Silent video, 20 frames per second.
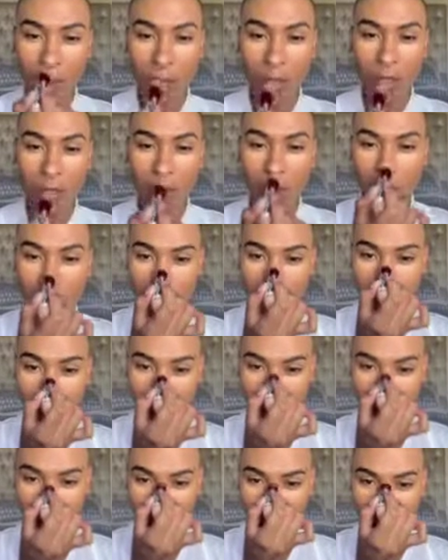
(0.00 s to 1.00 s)
on the
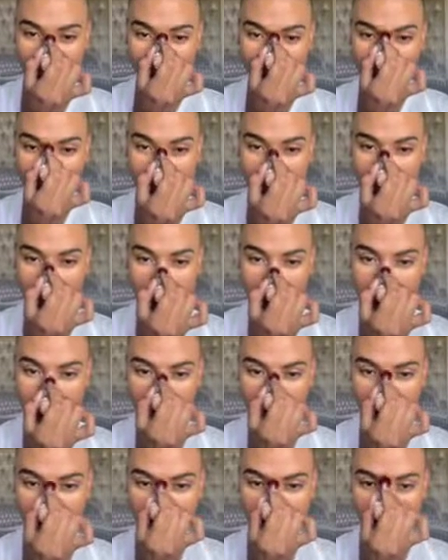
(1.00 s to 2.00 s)
nose, because
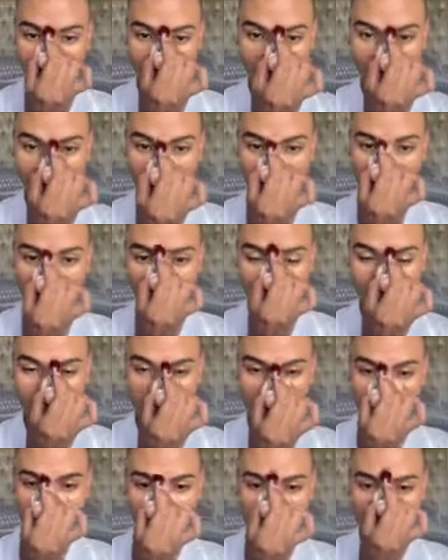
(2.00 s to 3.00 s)
that's where
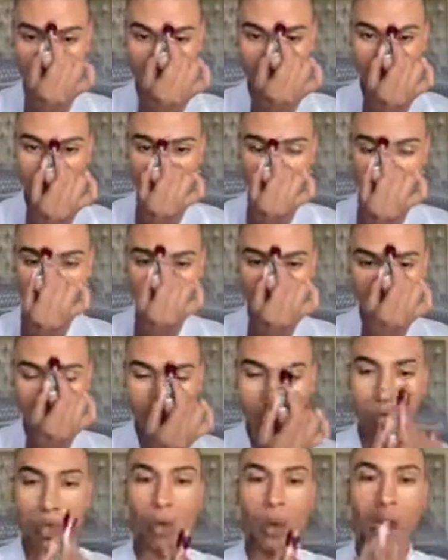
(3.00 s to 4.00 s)

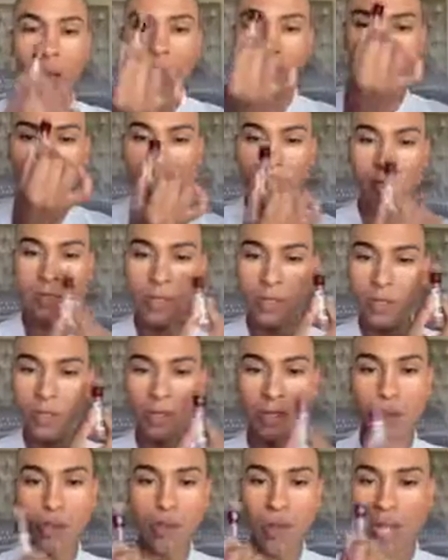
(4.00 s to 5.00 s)
your highlights,
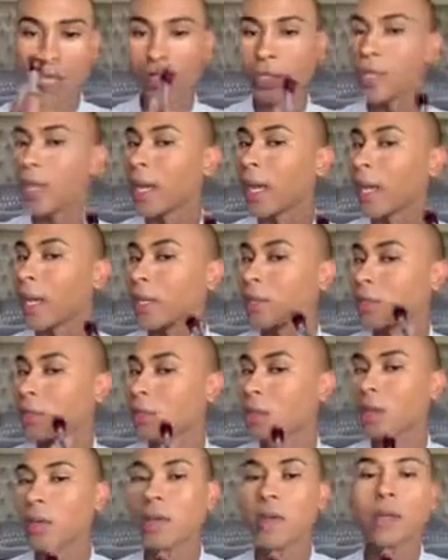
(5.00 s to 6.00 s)
your natural
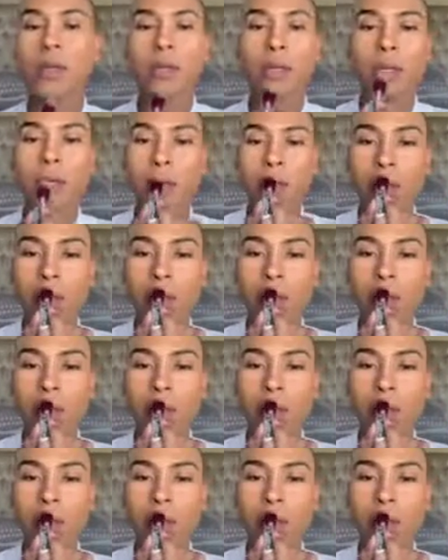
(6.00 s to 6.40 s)
highlights are.